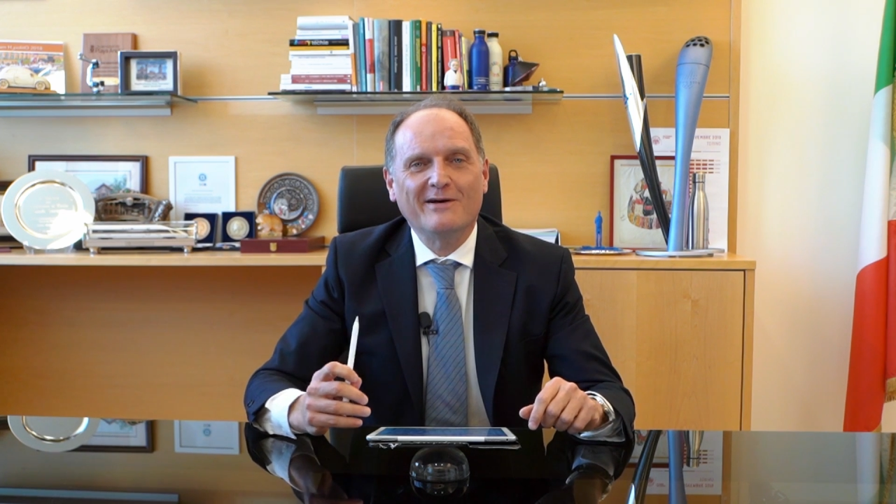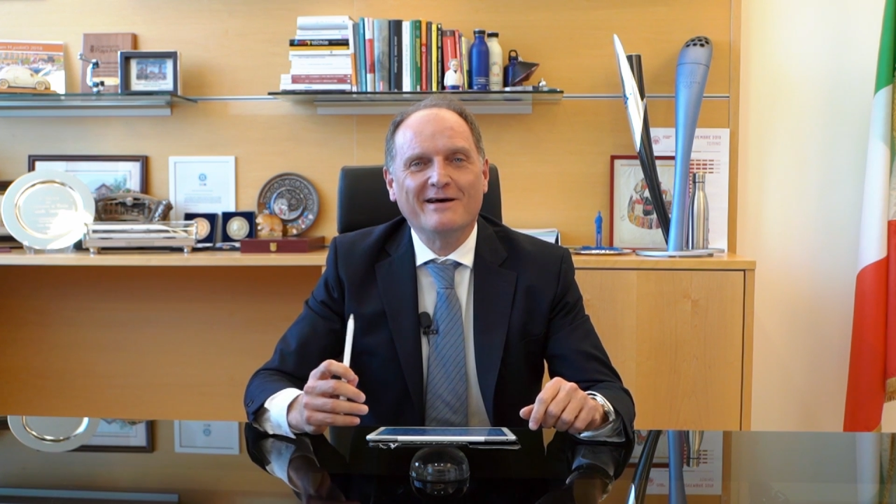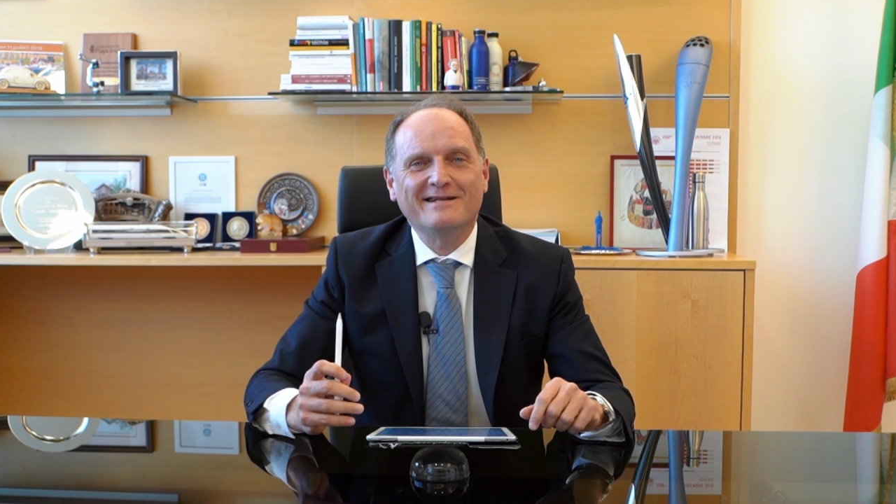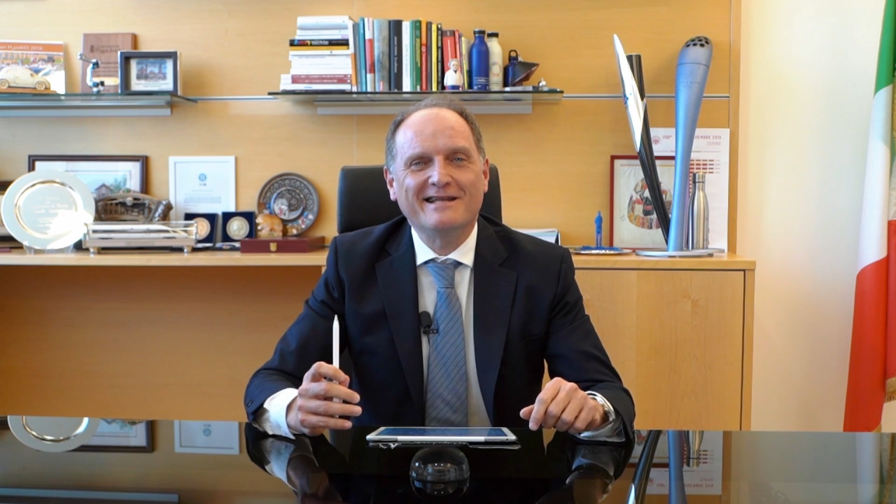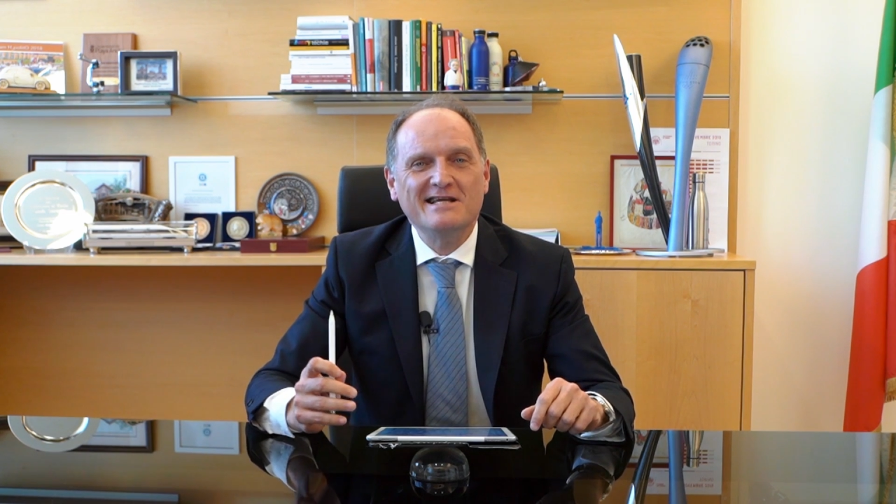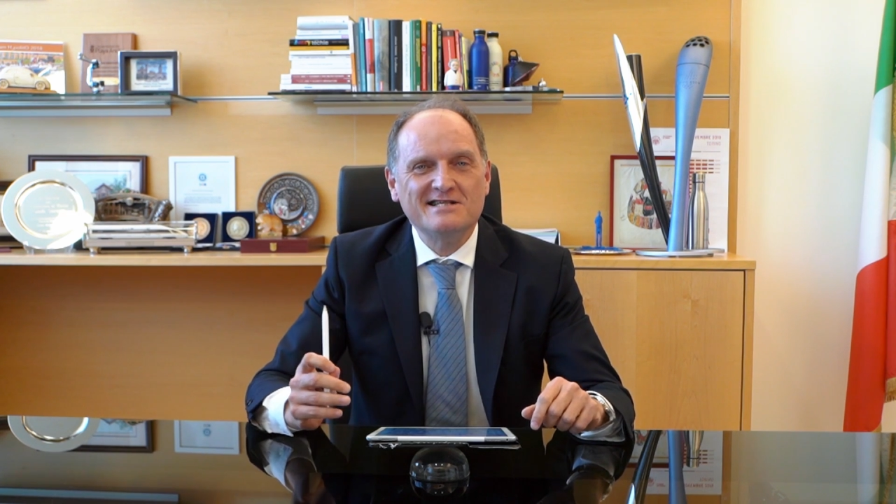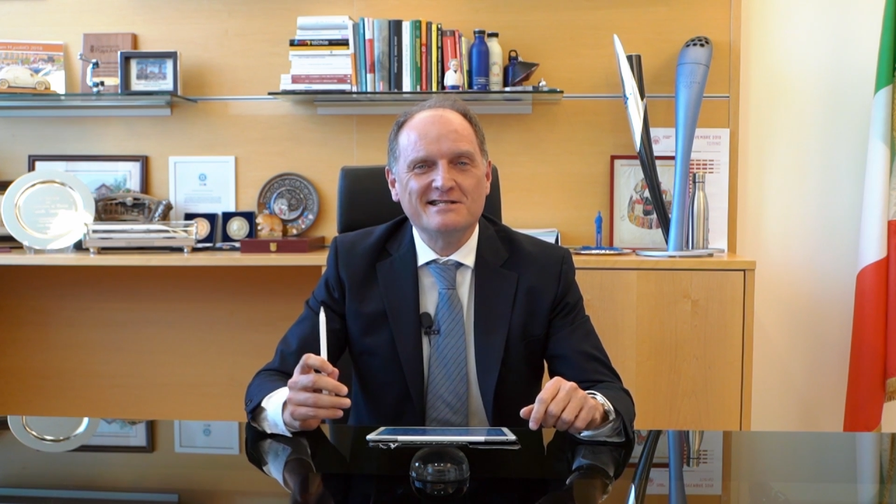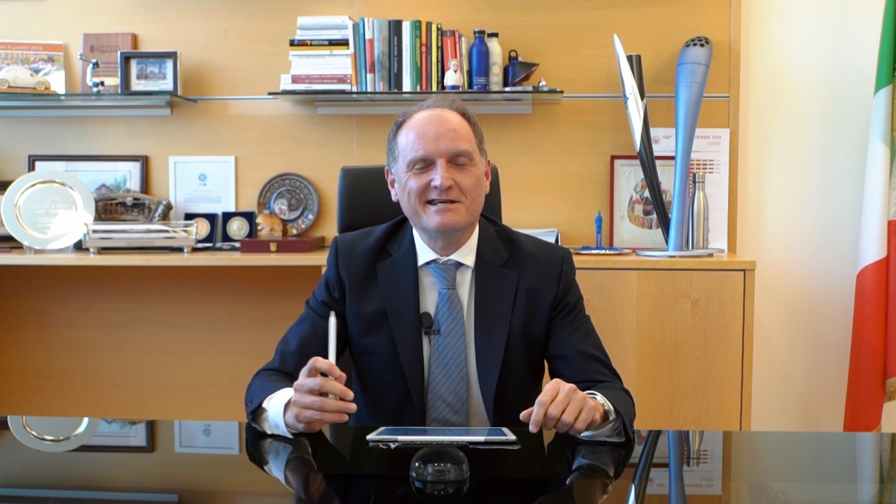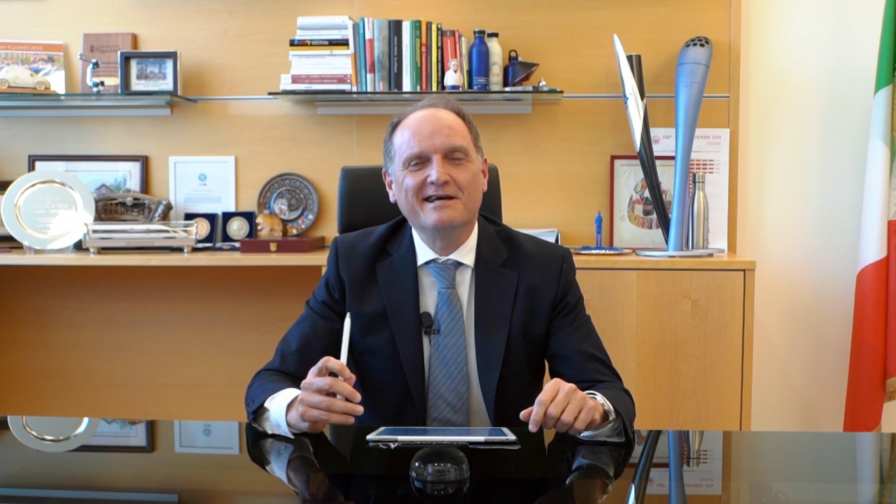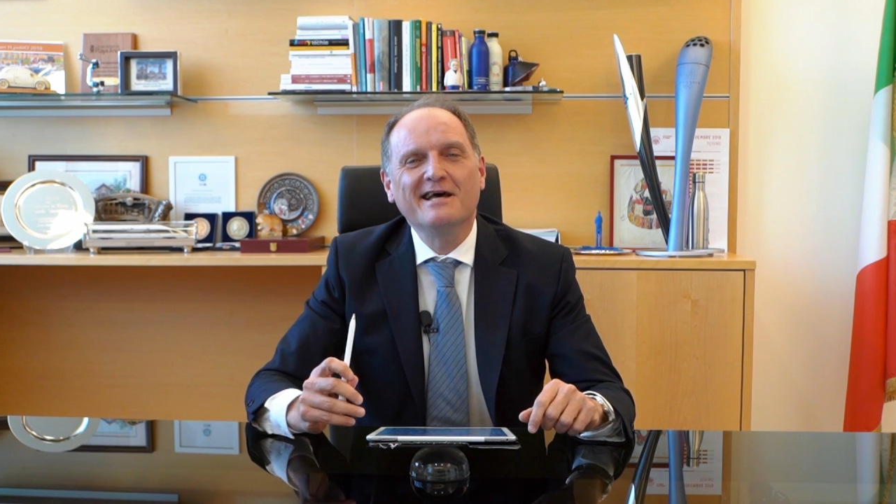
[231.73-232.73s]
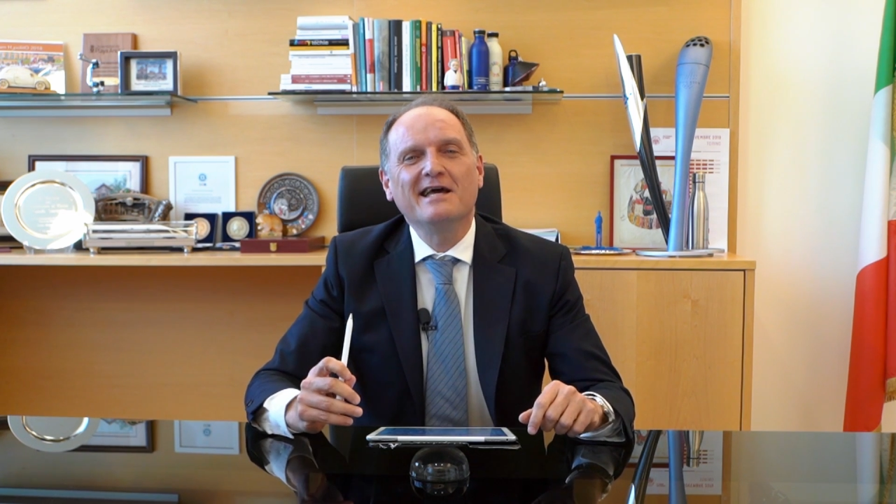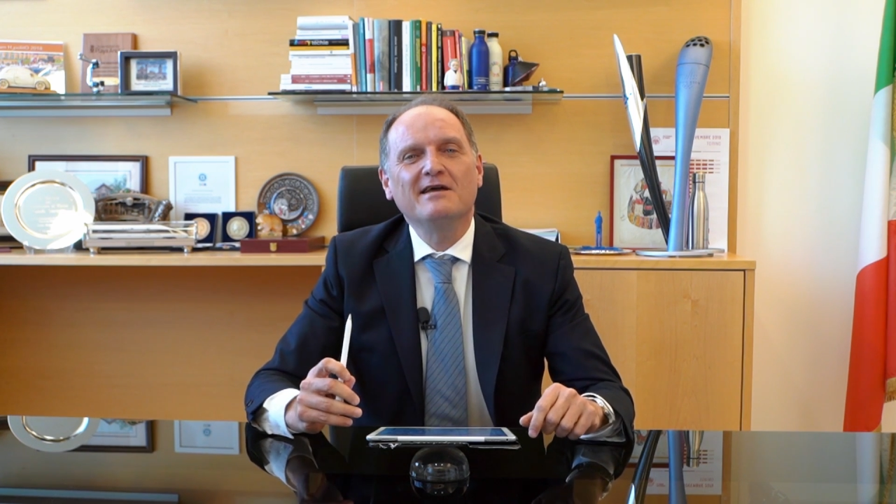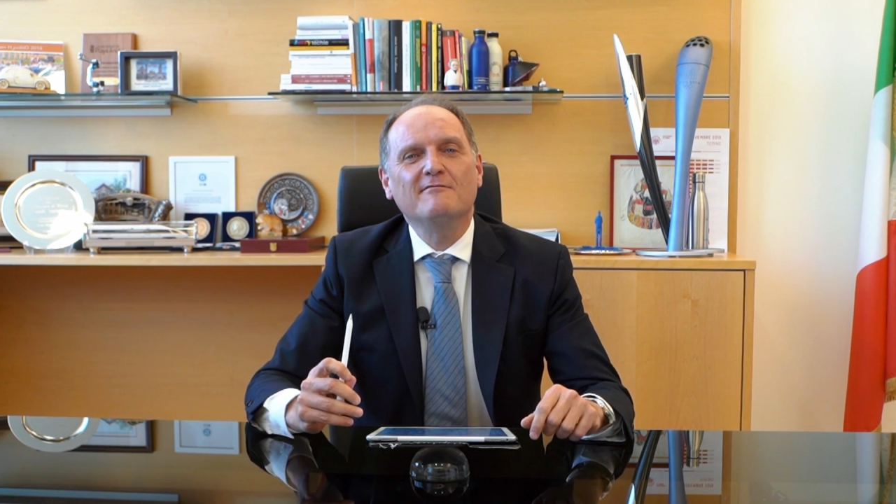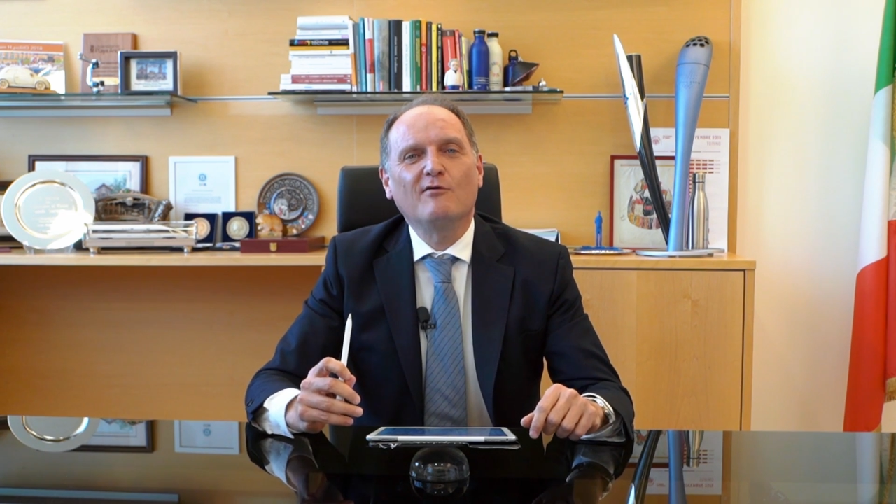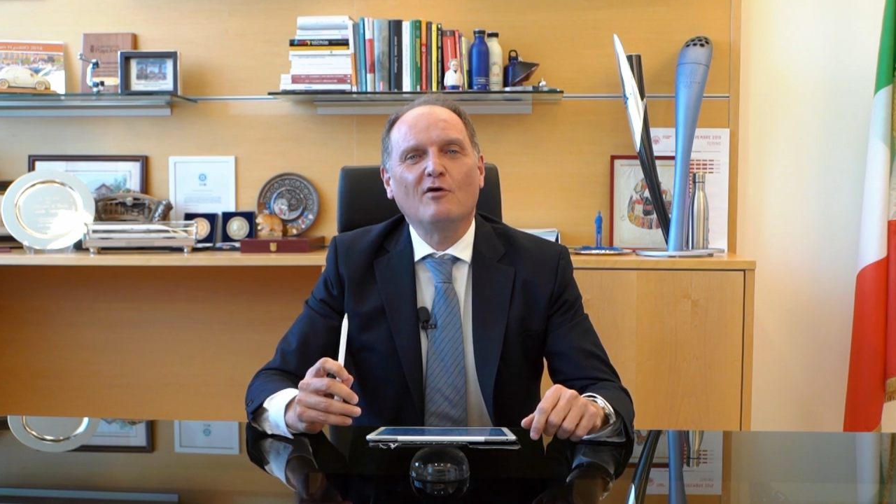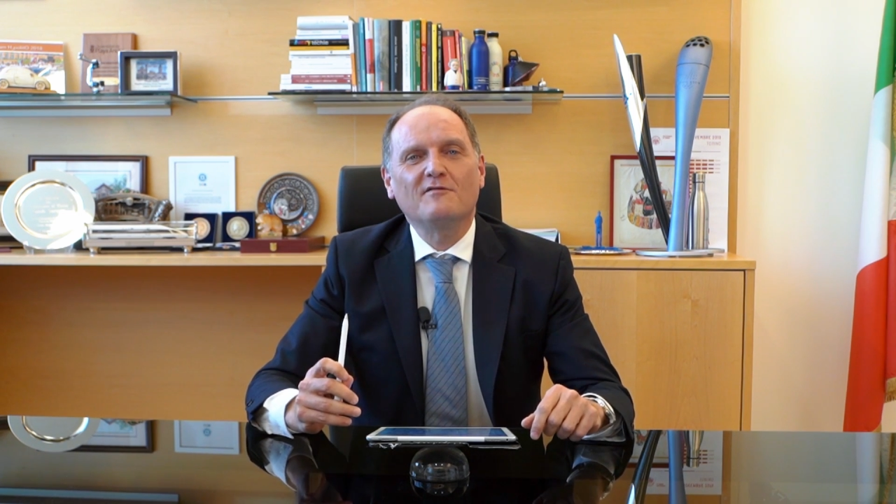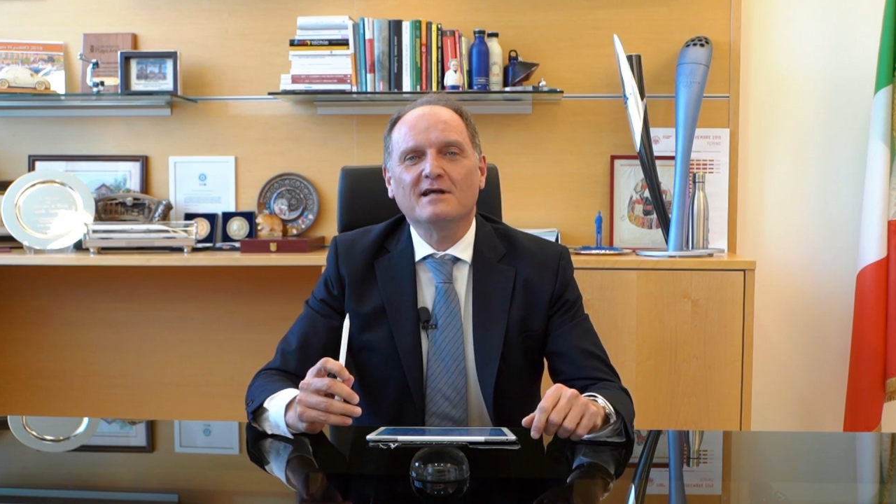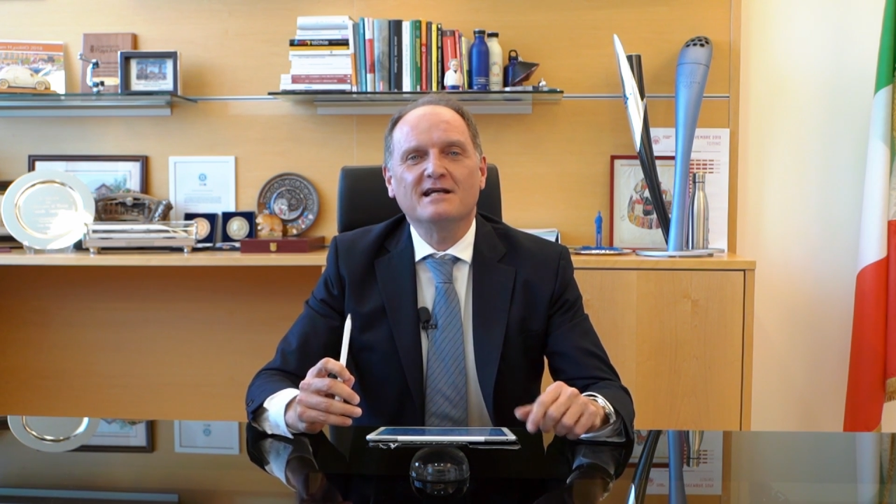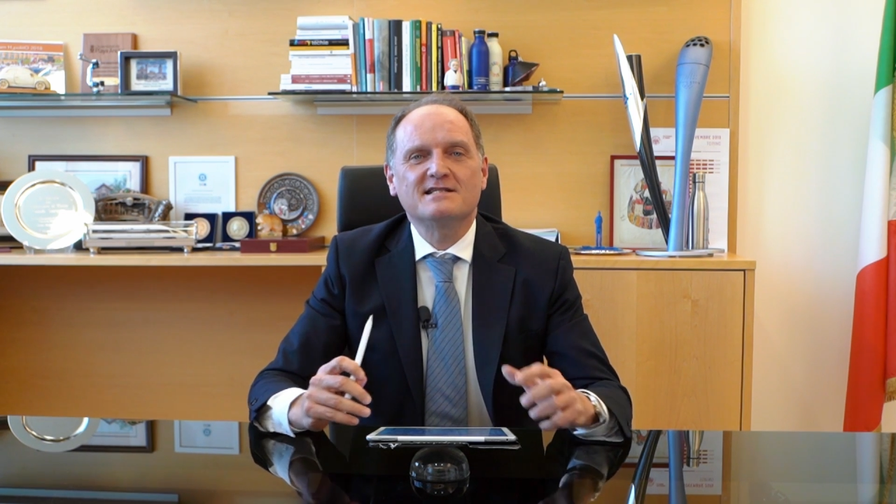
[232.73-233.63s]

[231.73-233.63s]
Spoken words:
at least involved.